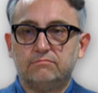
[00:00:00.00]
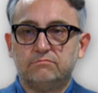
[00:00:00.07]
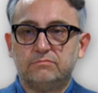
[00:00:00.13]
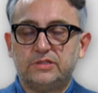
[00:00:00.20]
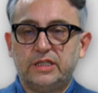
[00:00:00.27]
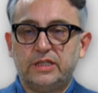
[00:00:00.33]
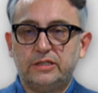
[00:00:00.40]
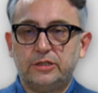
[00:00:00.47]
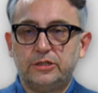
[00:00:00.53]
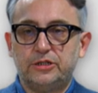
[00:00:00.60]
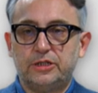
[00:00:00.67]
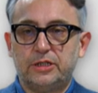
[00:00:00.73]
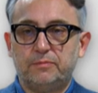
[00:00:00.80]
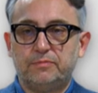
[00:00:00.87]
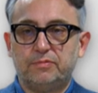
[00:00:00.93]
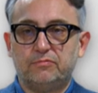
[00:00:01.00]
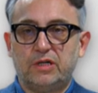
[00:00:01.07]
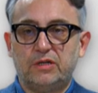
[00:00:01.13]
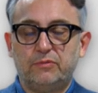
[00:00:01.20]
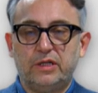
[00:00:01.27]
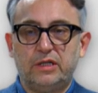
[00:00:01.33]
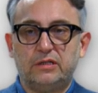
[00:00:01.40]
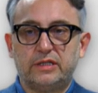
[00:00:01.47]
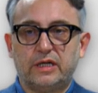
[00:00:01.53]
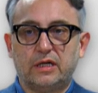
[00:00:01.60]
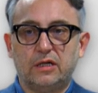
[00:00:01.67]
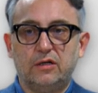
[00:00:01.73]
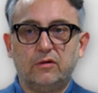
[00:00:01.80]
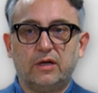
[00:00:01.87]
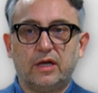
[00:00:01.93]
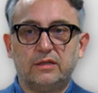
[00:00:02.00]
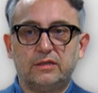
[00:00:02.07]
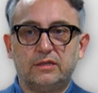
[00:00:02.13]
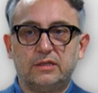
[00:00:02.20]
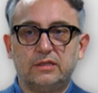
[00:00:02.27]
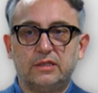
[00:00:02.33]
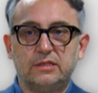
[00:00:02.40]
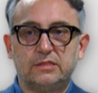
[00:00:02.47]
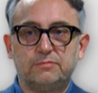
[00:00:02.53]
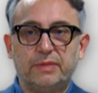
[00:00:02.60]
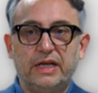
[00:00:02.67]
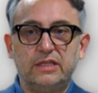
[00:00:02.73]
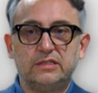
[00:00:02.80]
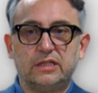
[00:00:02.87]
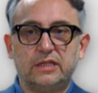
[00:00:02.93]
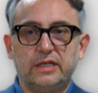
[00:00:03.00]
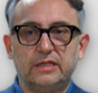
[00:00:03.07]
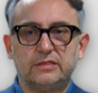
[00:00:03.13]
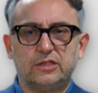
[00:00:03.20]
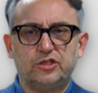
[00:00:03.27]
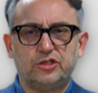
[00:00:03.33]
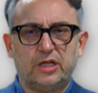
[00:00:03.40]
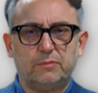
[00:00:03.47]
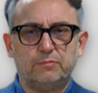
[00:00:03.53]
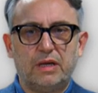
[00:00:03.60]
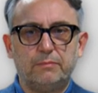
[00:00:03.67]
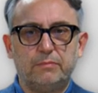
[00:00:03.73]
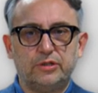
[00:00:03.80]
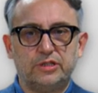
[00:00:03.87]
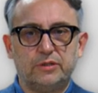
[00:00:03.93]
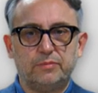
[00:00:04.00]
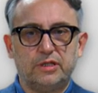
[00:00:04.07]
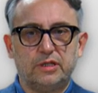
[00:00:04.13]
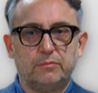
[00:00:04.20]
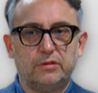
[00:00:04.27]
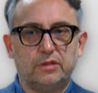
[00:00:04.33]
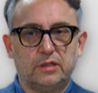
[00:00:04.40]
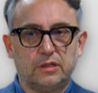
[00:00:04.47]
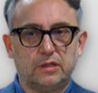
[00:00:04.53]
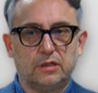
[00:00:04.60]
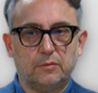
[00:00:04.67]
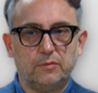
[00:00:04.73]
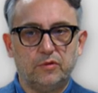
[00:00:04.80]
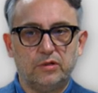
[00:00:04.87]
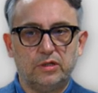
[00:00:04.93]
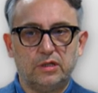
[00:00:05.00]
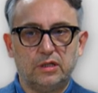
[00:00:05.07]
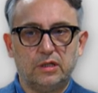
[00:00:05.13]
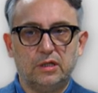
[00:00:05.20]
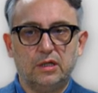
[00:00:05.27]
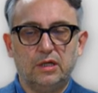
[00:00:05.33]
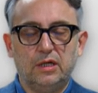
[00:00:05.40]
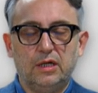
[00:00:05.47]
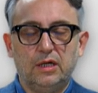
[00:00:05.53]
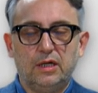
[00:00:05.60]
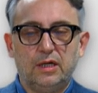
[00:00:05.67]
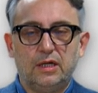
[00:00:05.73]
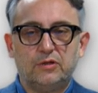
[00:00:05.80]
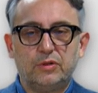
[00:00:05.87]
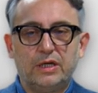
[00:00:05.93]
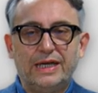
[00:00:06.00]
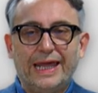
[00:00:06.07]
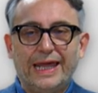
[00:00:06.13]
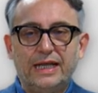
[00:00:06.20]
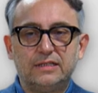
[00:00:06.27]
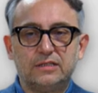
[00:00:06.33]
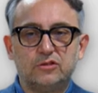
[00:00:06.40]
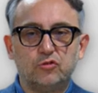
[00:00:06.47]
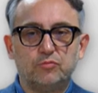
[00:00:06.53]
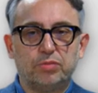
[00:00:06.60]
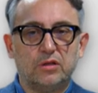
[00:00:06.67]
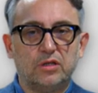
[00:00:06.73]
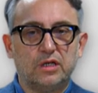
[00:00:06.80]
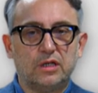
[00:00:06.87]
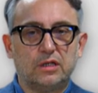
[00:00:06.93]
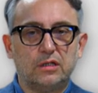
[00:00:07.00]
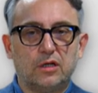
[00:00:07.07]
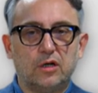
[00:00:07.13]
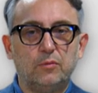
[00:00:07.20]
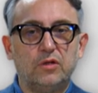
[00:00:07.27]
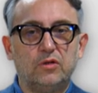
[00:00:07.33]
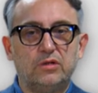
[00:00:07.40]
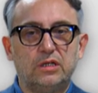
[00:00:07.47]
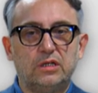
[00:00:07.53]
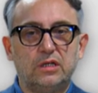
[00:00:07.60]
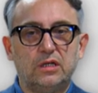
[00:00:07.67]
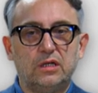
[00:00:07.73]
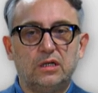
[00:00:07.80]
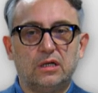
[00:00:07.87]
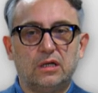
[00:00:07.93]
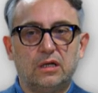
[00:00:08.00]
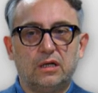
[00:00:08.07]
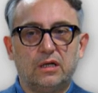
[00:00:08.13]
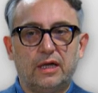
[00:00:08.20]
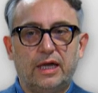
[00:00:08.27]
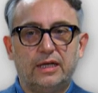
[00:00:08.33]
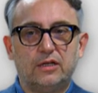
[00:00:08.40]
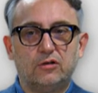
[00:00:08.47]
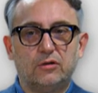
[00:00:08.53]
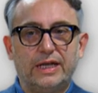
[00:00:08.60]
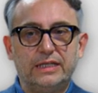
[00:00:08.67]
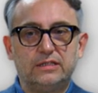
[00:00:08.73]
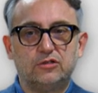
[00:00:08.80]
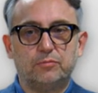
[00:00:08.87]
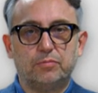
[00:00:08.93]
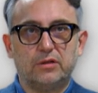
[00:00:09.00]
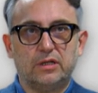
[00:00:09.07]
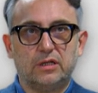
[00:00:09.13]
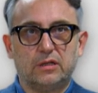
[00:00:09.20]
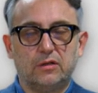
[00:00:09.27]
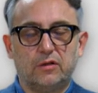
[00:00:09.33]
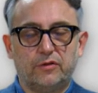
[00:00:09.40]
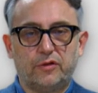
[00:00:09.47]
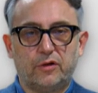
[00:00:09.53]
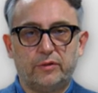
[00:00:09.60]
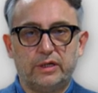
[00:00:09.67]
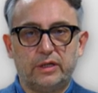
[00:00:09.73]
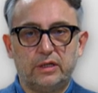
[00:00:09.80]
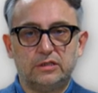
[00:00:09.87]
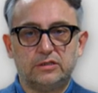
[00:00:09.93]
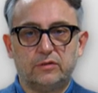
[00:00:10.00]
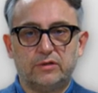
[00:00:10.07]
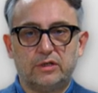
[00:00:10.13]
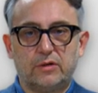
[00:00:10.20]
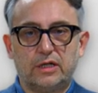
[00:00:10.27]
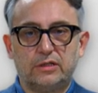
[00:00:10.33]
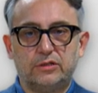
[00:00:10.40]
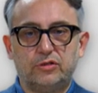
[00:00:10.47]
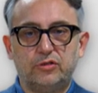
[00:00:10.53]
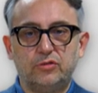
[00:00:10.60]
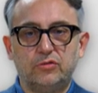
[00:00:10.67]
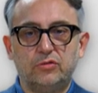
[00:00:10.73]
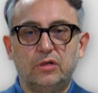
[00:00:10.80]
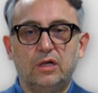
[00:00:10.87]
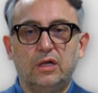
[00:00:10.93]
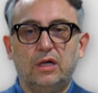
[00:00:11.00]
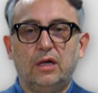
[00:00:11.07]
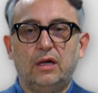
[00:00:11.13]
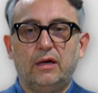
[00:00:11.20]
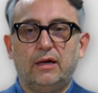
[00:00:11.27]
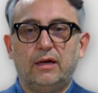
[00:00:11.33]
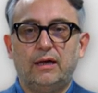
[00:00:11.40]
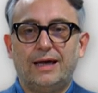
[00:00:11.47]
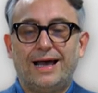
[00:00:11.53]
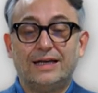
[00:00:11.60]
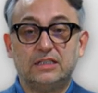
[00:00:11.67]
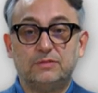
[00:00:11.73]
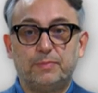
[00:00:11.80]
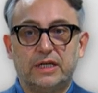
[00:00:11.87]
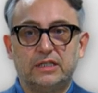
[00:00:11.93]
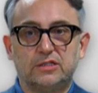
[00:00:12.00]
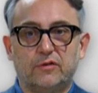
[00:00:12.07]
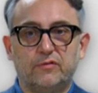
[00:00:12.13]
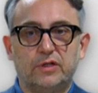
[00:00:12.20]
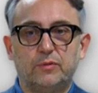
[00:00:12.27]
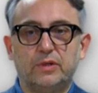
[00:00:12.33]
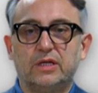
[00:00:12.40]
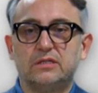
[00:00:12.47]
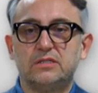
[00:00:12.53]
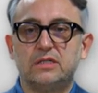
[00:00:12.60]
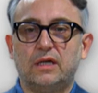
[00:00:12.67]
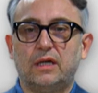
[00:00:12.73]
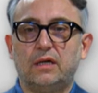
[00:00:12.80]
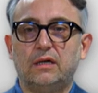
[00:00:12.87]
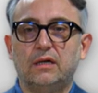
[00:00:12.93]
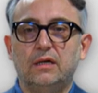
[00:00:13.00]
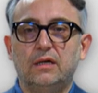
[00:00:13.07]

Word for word: citizenship, when we take a look at this, basically is a shared membership in a political community. It relates to political community uh, and it relates to political authority. So there are two uh, aspects of it, we can say